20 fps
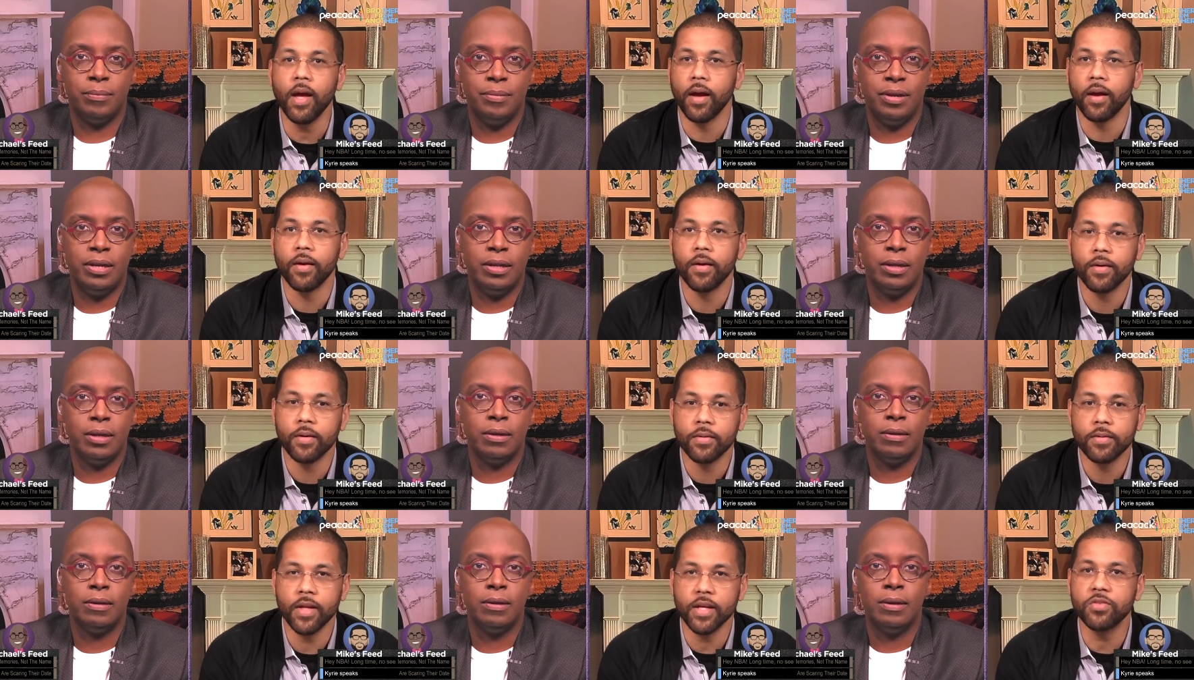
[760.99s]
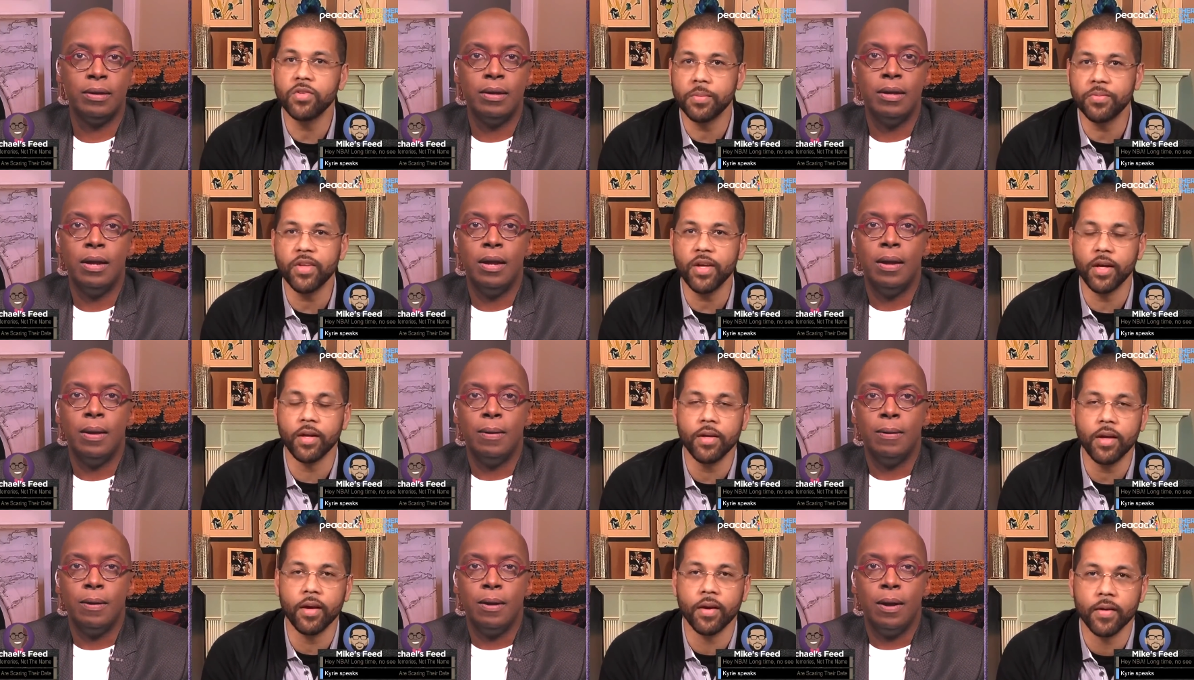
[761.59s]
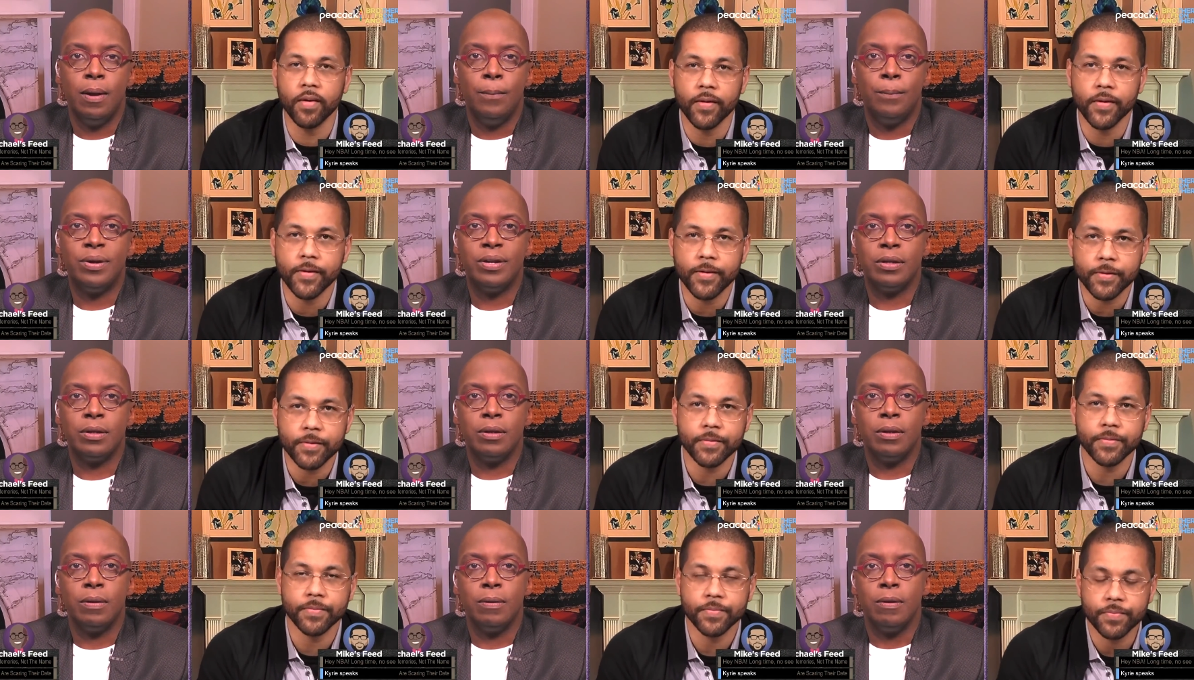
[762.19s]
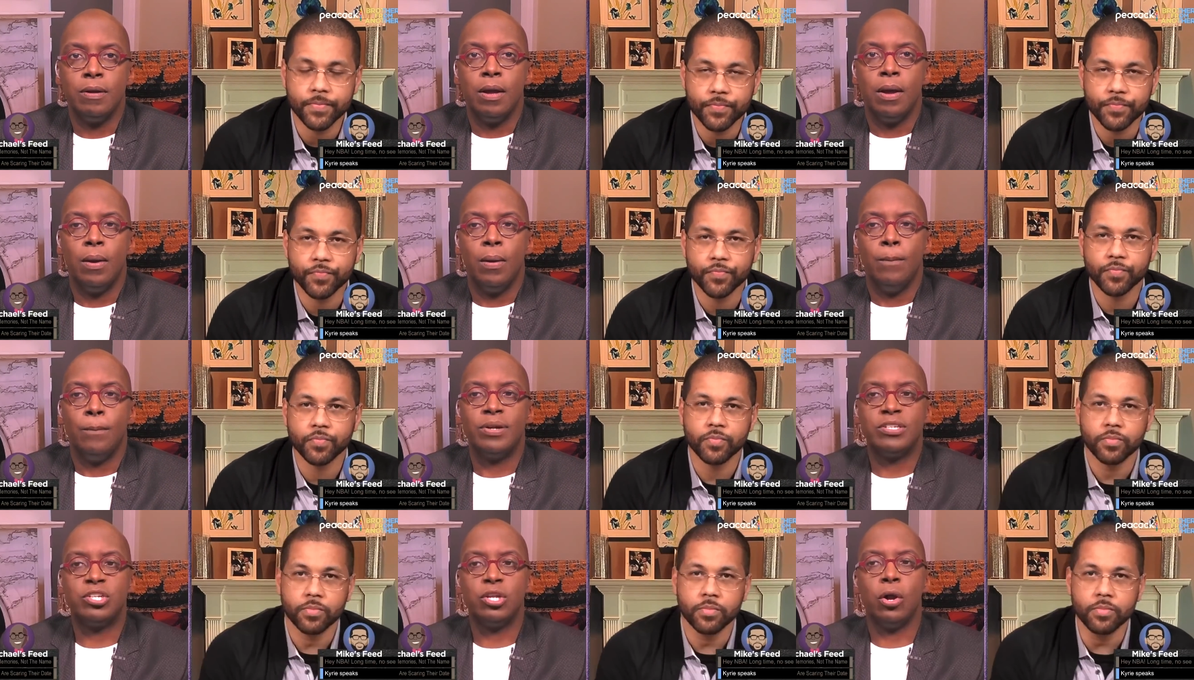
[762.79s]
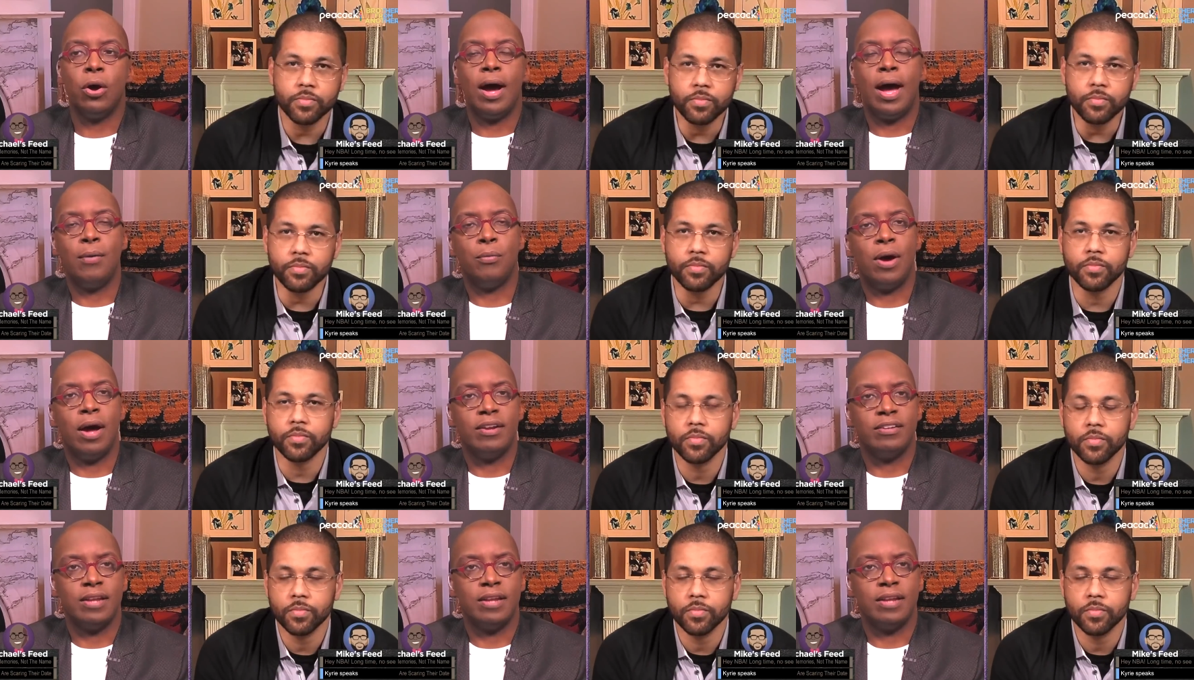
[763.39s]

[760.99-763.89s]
Speaker 1: the media. That's what I'm saying. Yeah. But but you know, I I,